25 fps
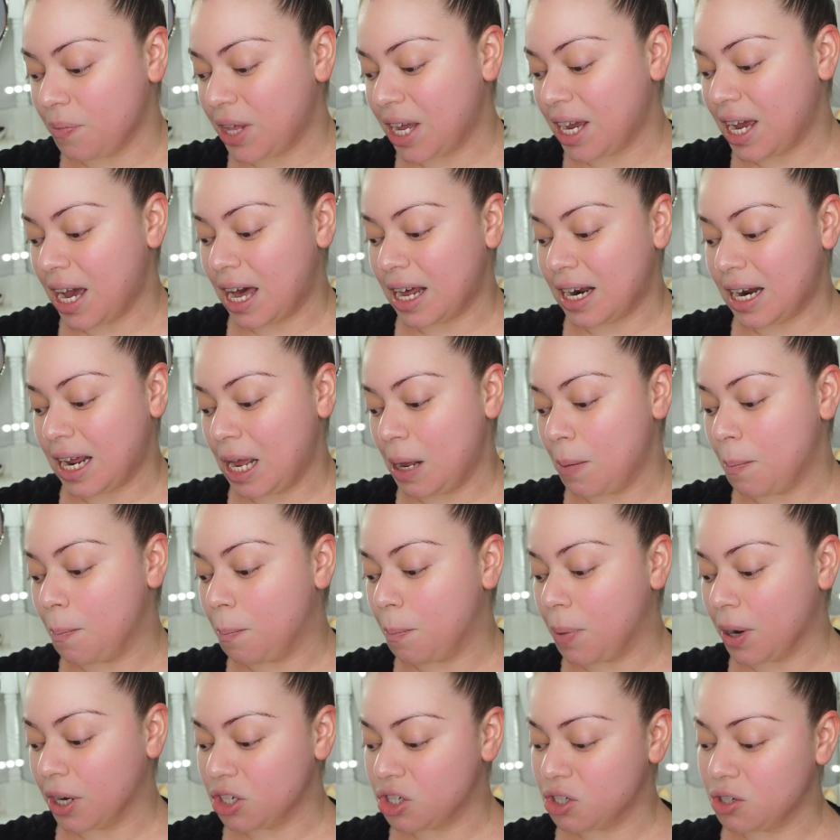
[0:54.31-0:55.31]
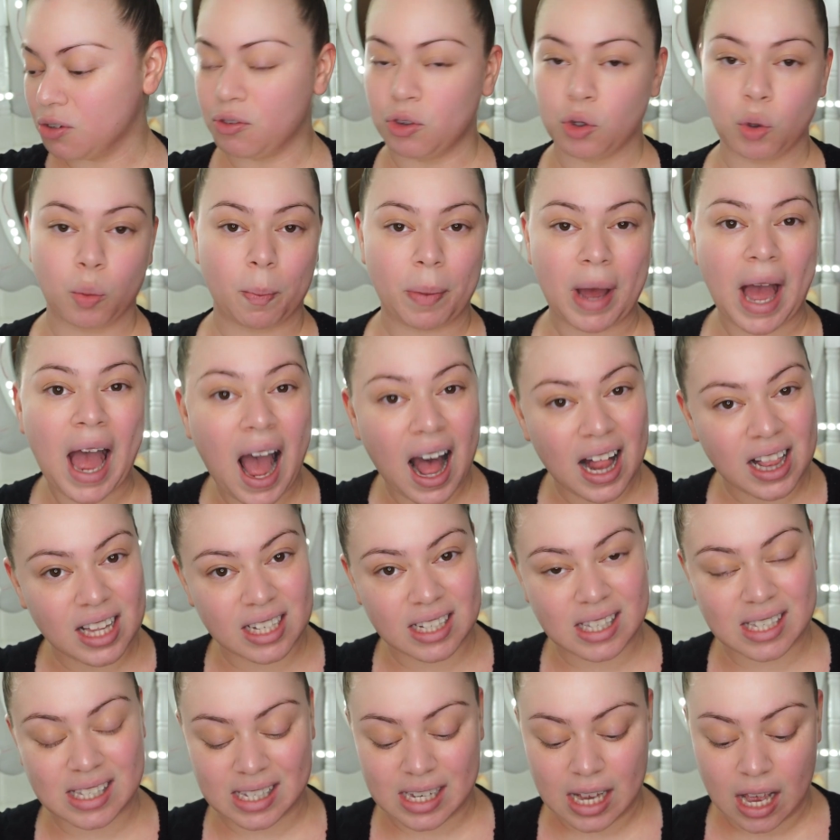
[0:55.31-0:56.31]
They got a bunch of new
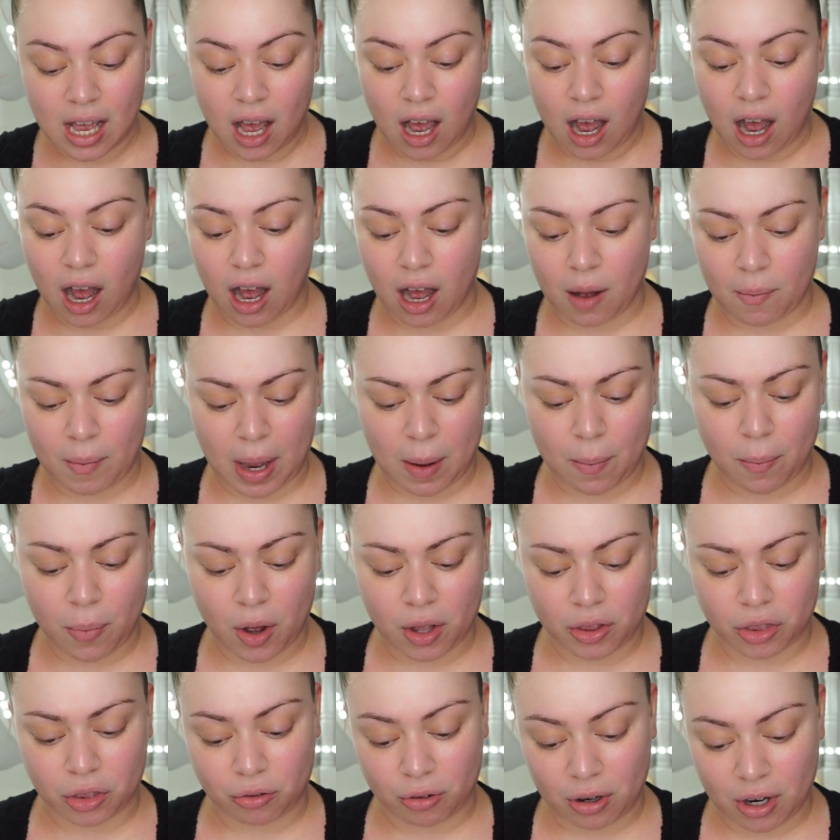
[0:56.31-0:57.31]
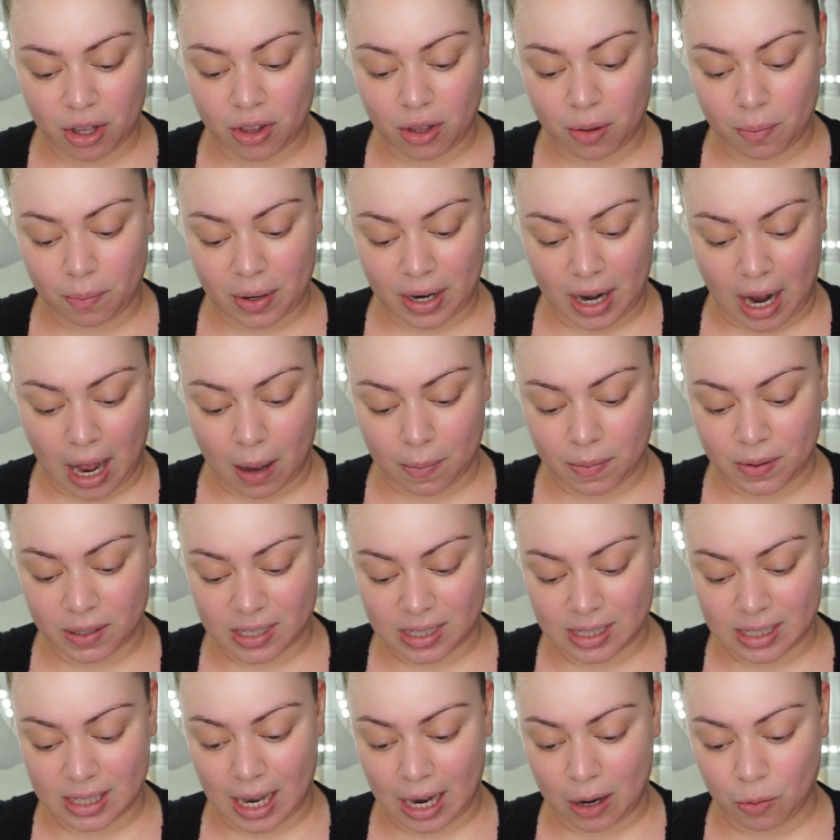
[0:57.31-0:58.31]
palettes. I bought 3 of them, but
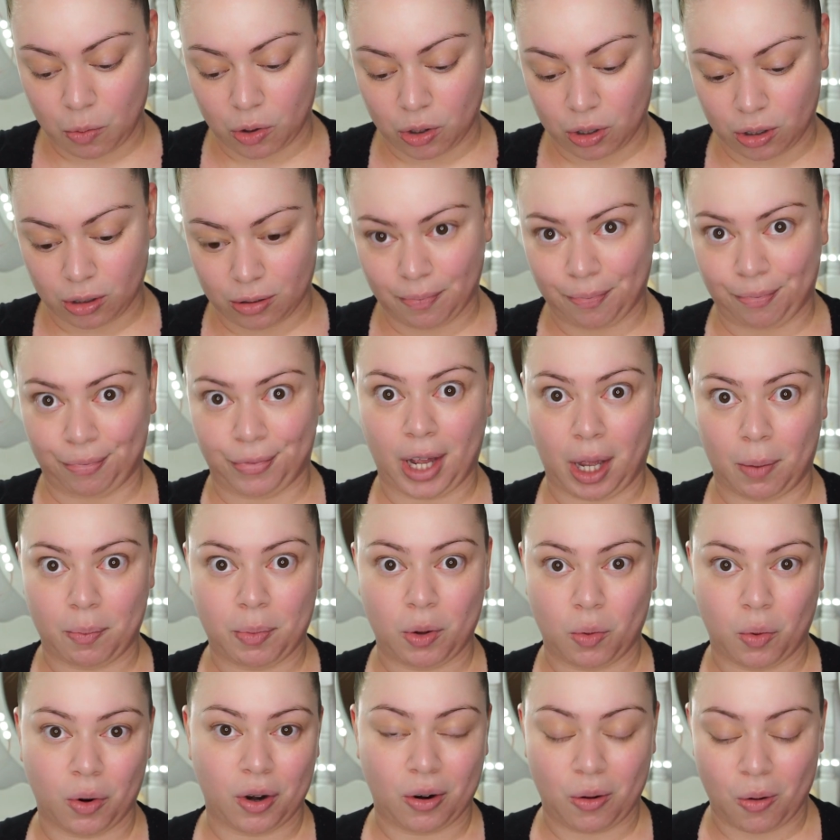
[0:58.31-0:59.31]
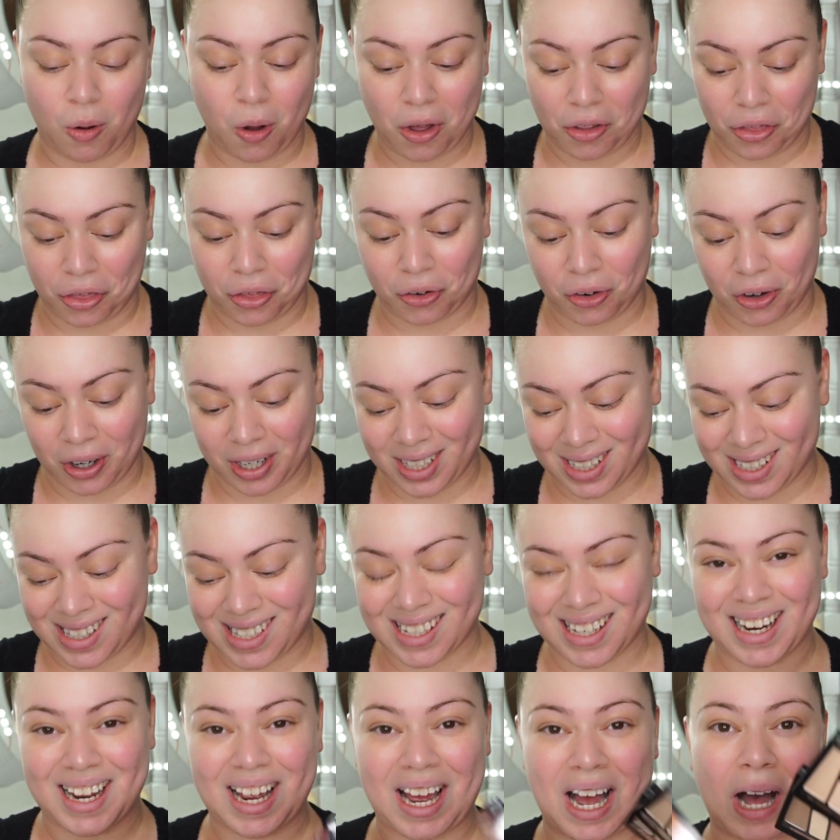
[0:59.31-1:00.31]
obviously I will not be wearing all 3
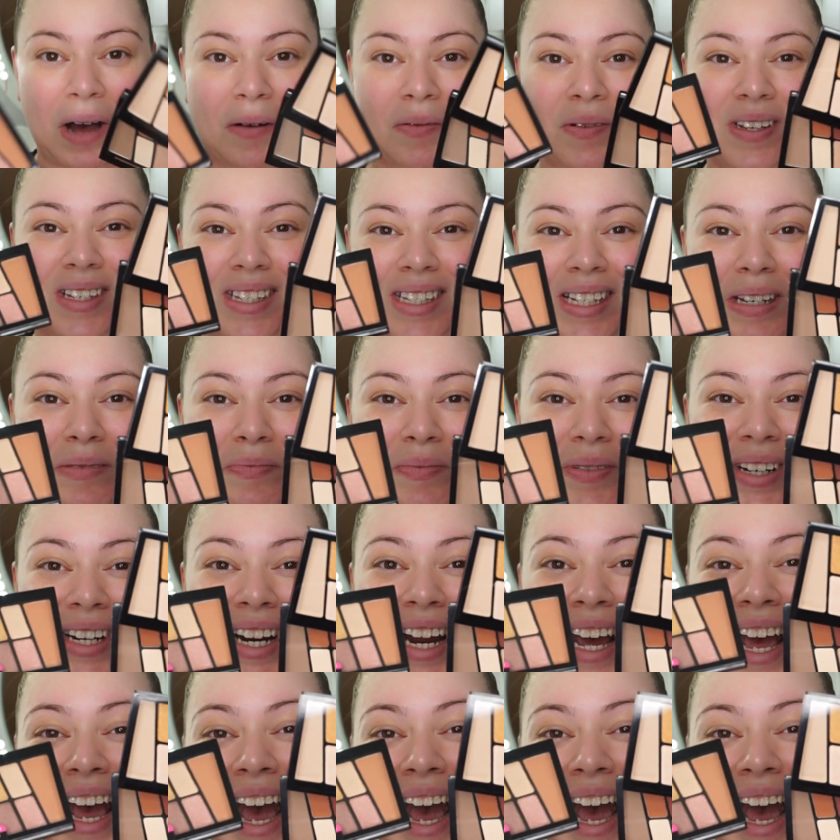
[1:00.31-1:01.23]
today, obviously, but